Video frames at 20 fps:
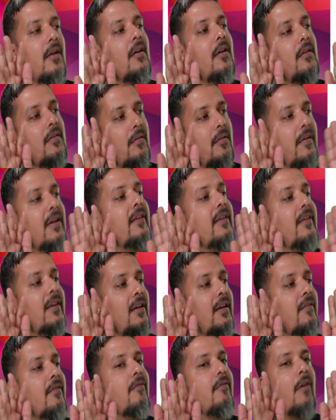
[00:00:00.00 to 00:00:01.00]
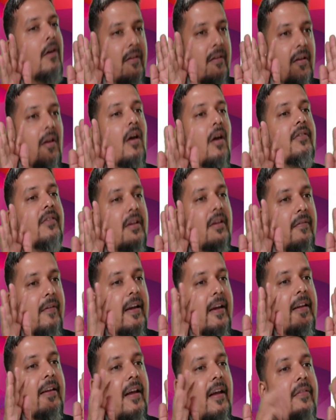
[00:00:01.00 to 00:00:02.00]
So we'll see what is the logic, why
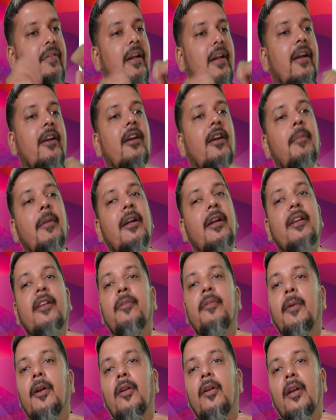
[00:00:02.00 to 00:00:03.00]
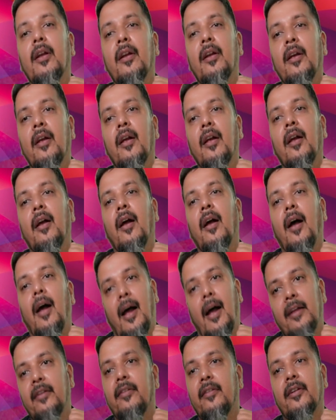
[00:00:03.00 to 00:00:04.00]
they have selected but this particular
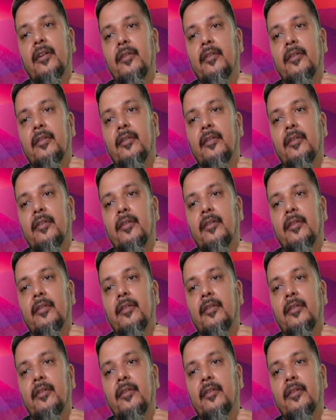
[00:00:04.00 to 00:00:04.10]
answer.